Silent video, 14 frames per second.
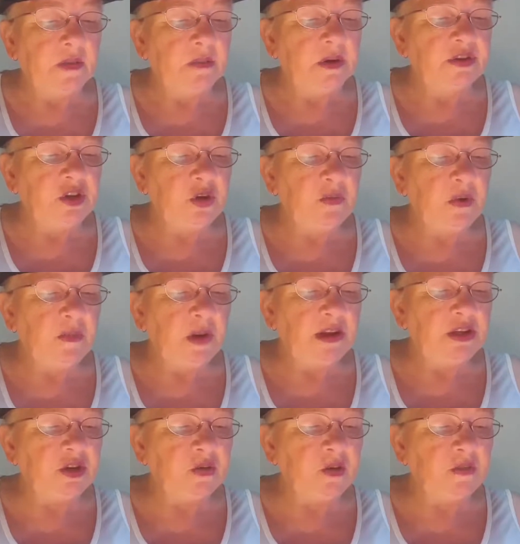presumably
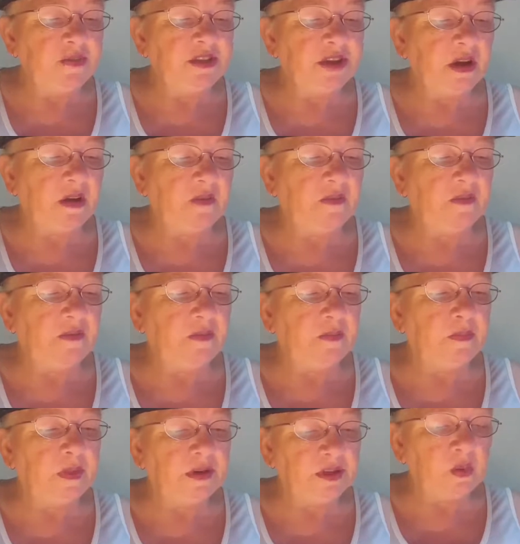to himself,
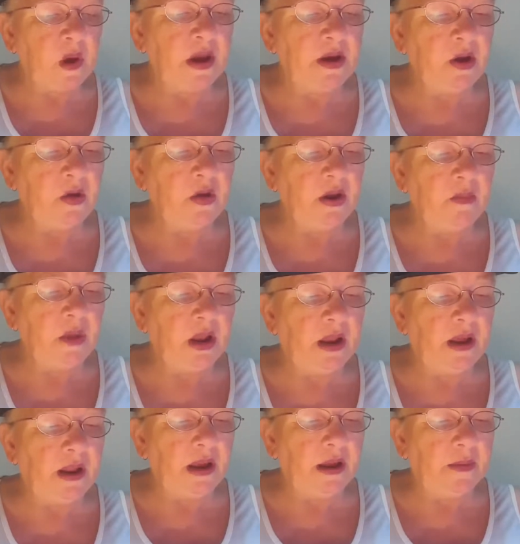but Swain heard him
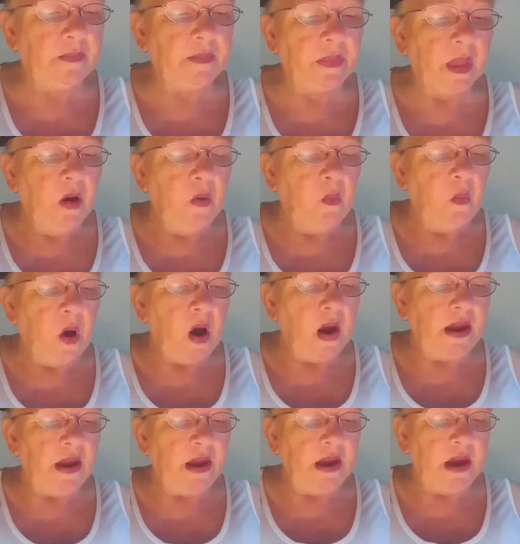clearly.
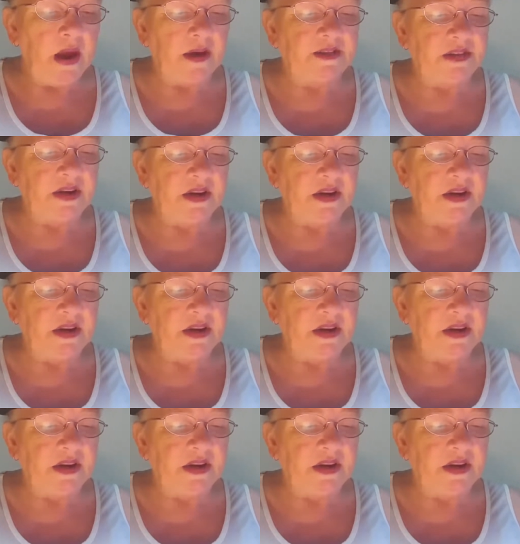"Why?" he asked